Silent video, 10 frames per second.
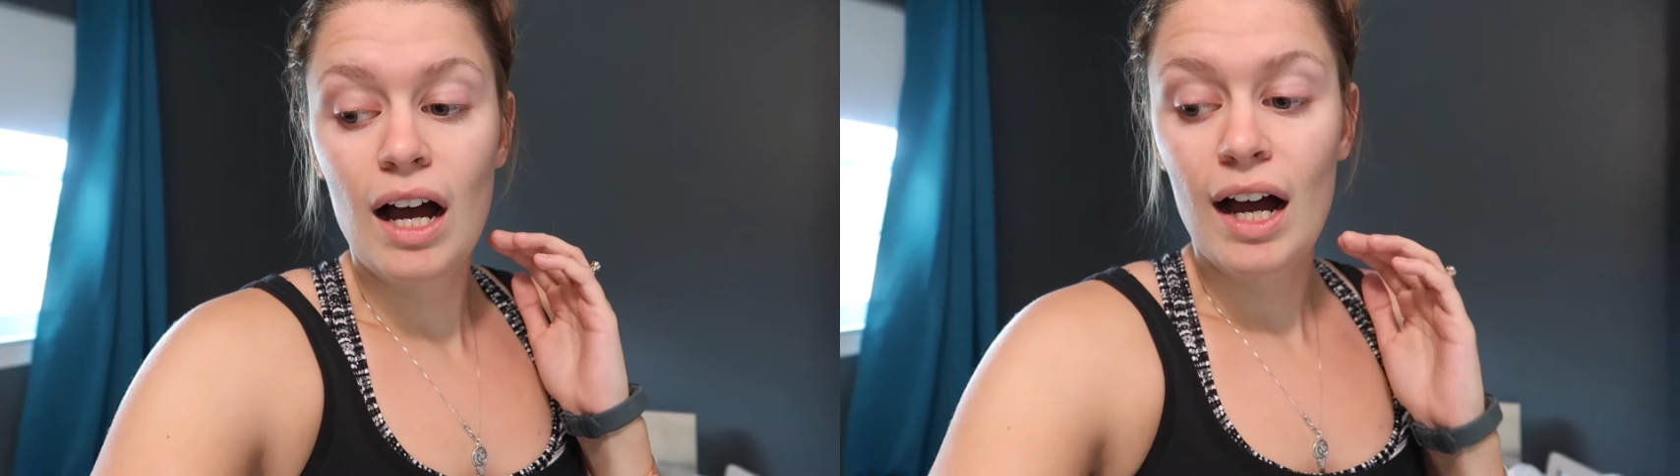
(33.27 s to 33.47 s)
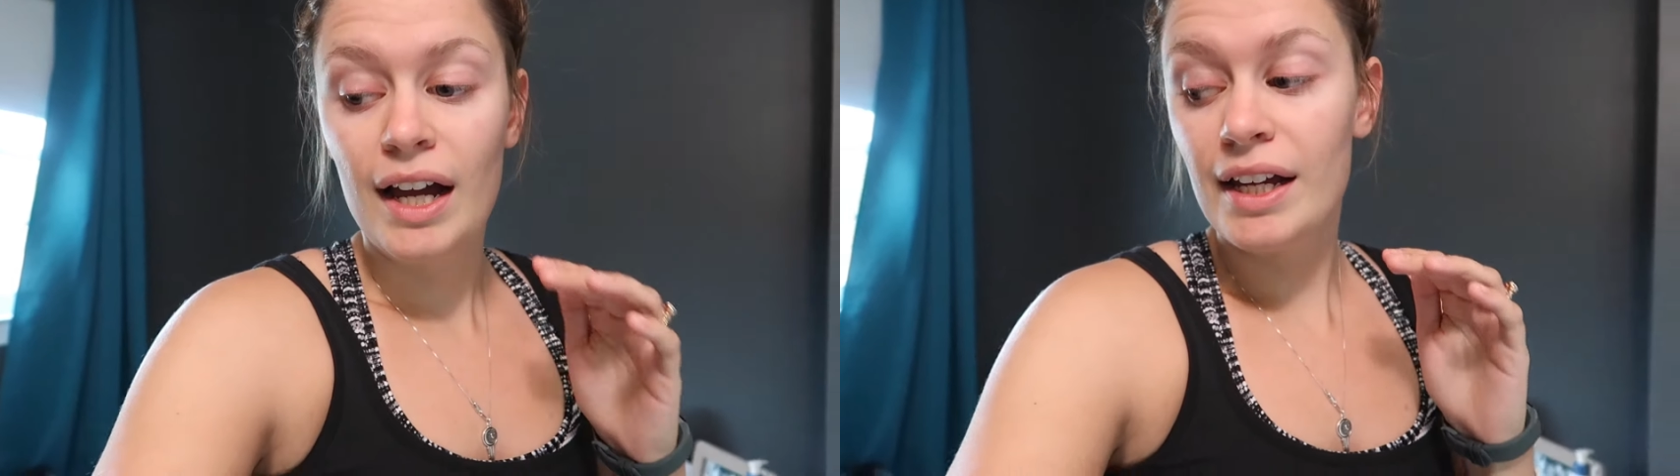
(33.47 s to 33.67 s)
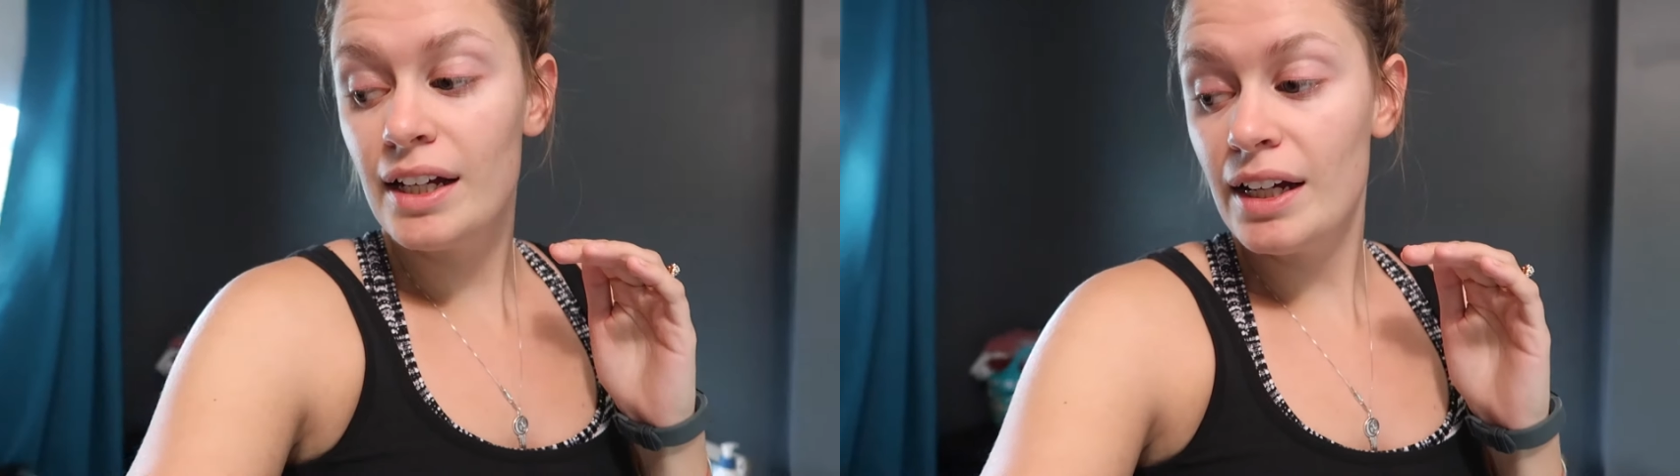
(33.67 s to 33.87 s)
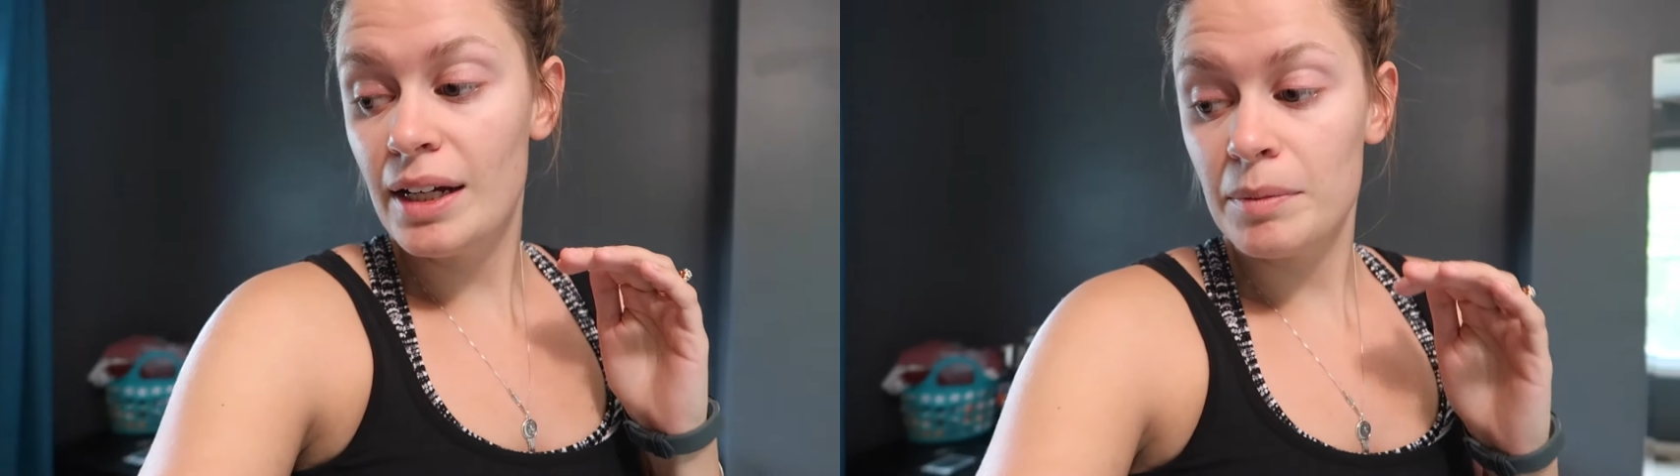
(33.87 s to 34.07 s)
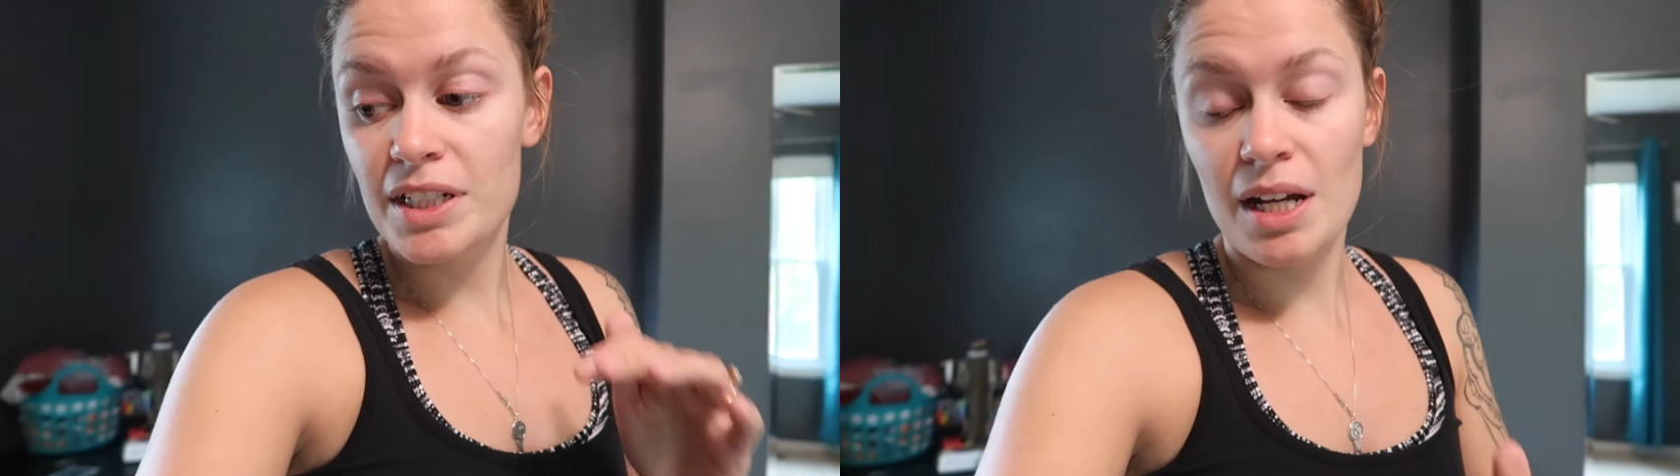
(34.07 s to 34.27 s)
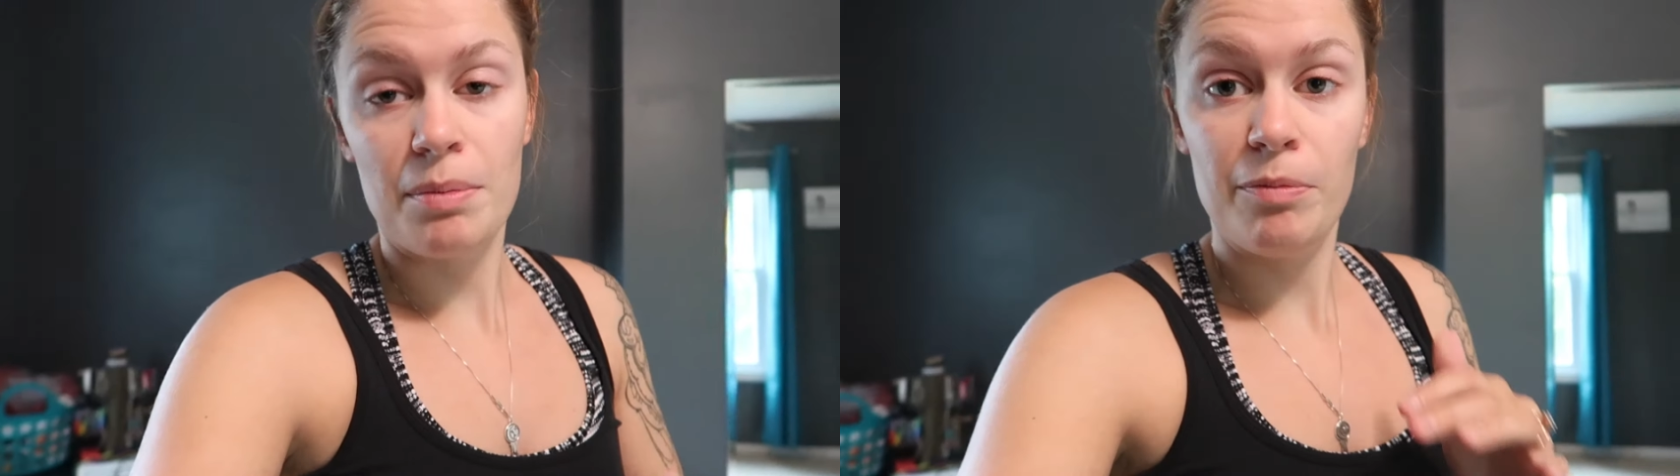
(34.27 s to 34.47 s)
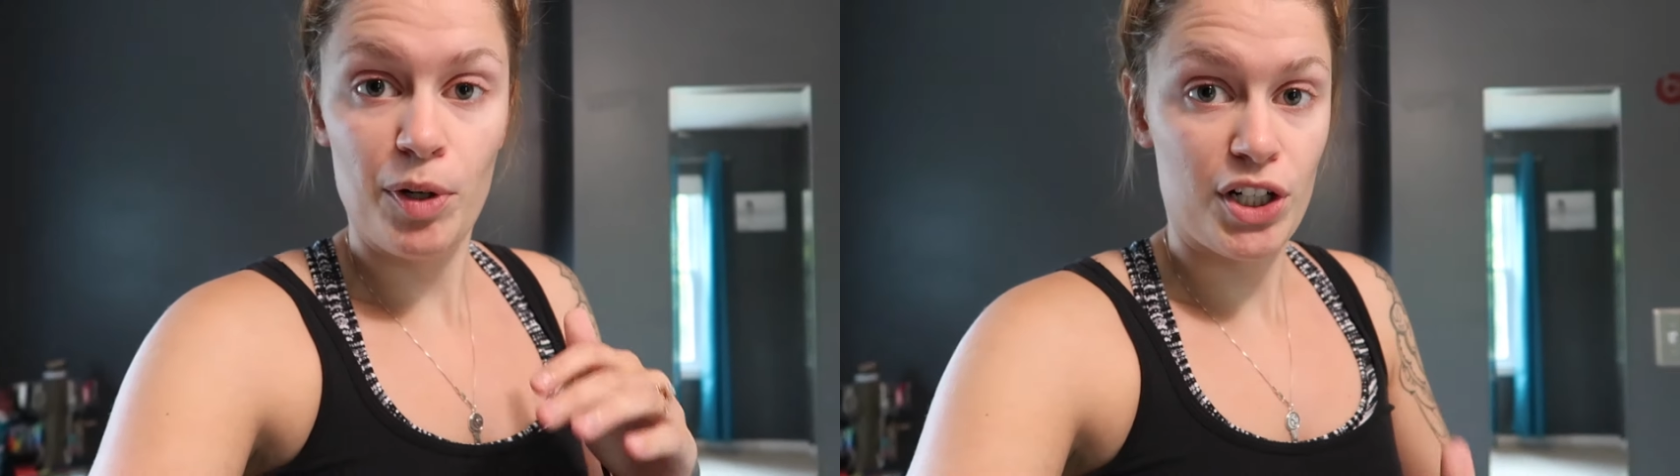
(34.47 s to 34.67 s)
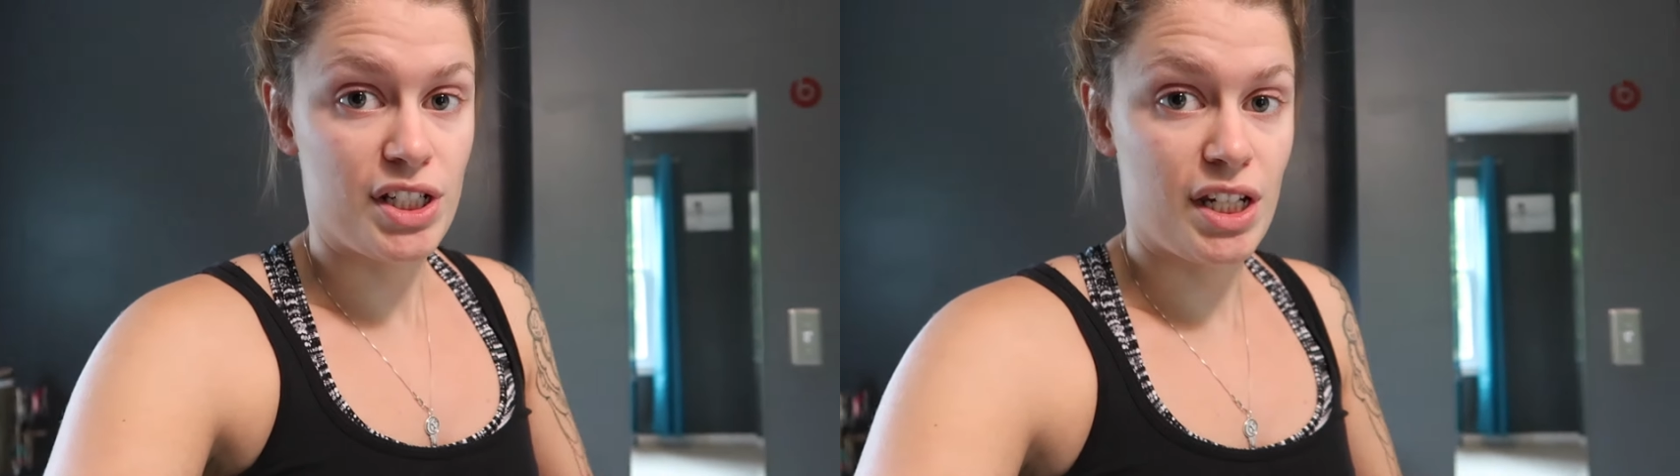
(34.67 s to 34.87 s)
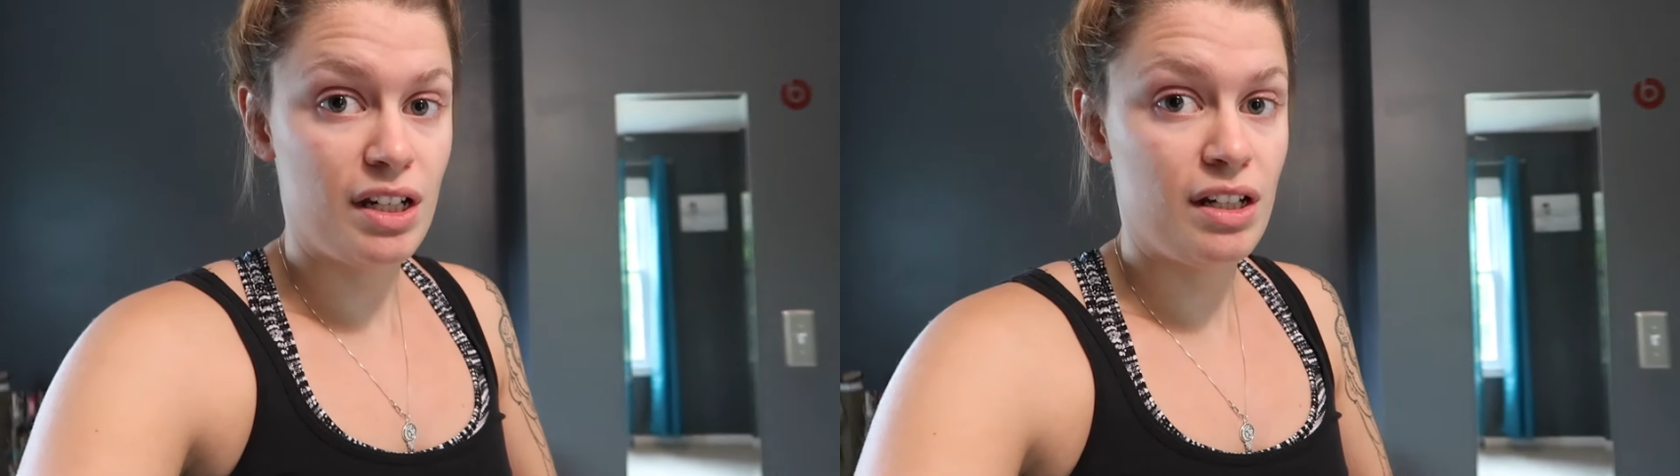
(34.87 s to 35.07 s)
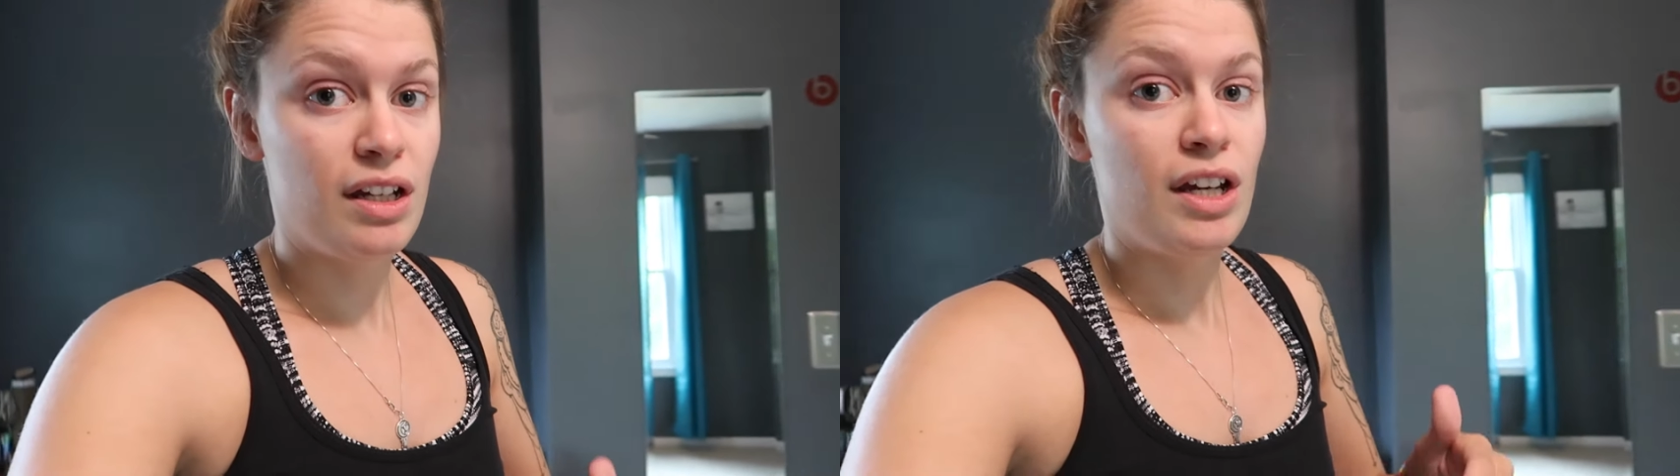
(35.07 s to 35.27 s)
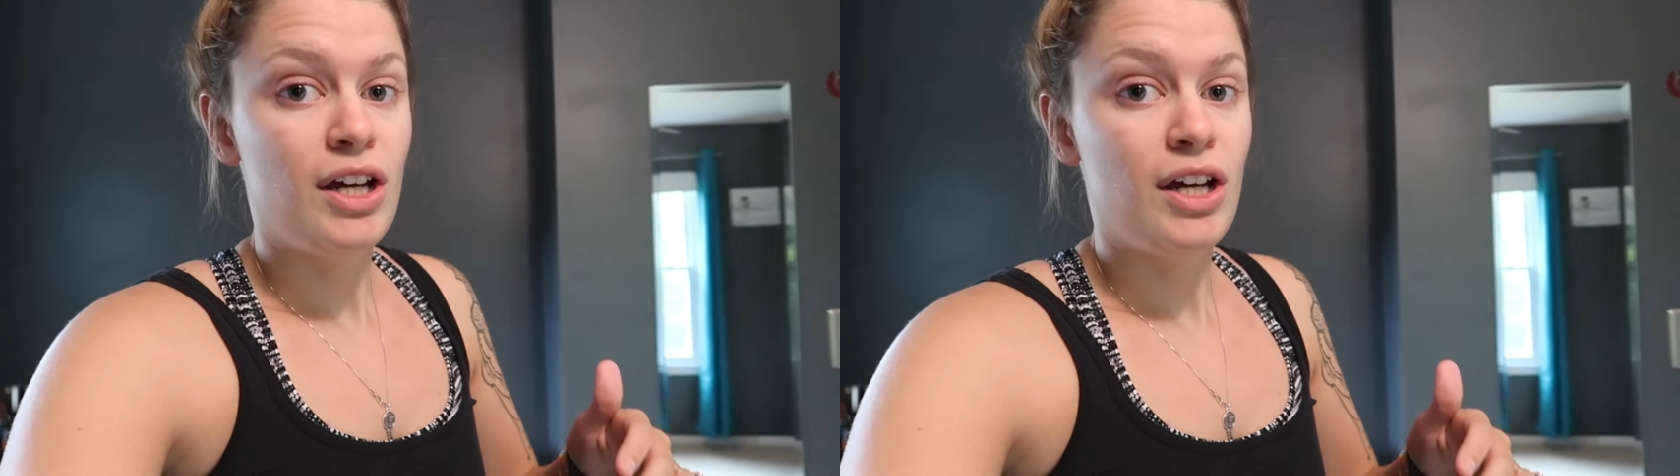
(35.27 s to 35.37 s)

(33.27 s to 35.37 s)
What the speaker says: I am the type of person